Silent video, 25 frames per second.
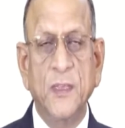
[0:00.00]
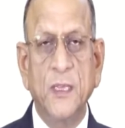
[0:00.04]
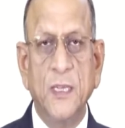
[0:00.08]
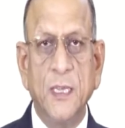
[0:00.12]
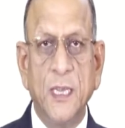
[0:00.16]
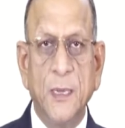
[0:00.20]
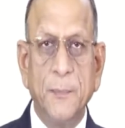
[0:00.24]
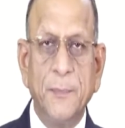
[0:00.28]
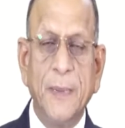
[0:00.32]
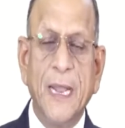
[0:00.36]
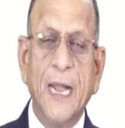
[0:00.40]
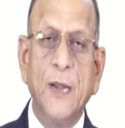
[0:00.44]

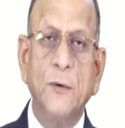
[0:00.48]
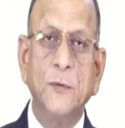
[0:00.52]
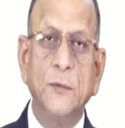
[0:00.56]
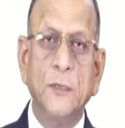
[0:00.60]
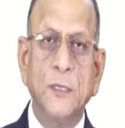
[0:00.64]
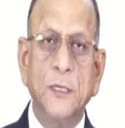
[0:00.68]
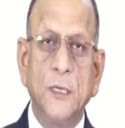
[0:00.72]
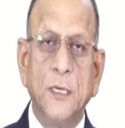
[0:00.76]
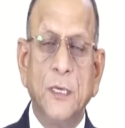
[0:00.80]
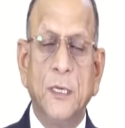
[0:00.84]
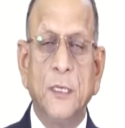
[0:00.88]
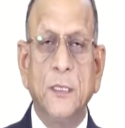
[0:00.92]

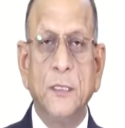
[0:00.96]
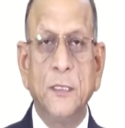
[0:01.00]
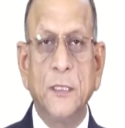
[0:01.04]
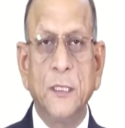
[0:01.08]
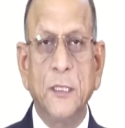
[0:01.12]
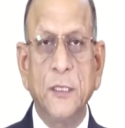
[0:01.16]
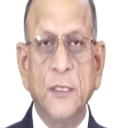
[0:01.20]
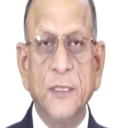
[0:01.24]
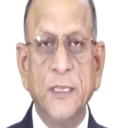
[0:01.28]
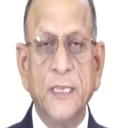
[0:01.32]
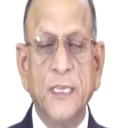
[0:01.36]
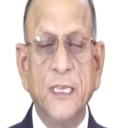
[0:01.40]
about the
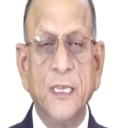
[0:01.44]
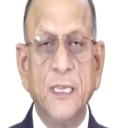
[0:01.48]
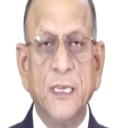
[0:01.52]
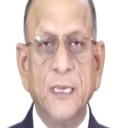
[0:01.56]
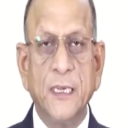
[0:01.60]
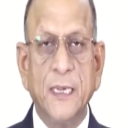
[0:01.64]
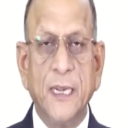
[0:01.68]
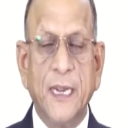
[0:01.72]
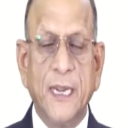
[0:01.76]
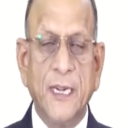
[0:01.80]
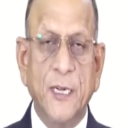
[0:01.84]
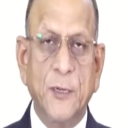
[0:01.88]
real
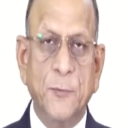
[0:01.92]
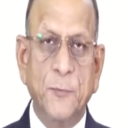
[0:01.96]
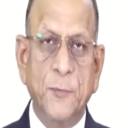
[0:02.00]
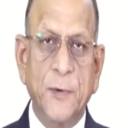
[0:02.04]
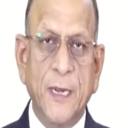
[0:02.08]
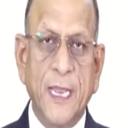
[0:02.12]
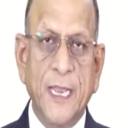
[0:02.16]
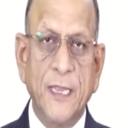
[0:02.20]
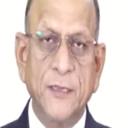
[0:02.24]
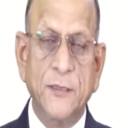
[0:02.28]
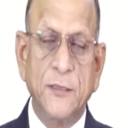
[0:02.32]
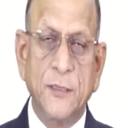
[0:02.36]

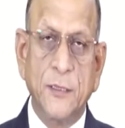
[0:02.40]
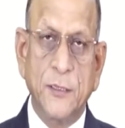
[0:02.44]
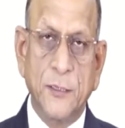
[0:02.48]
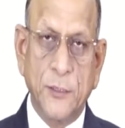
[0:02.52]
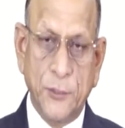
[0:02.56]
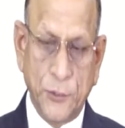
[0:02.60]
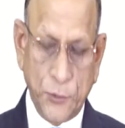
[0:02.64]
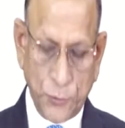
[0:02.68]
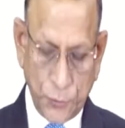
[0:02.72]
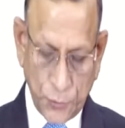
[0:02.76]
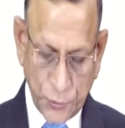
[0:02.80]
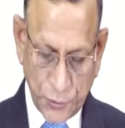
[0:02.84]
enterprise
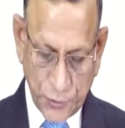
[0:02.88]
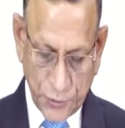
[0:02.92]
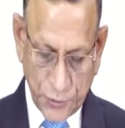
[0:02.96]
resource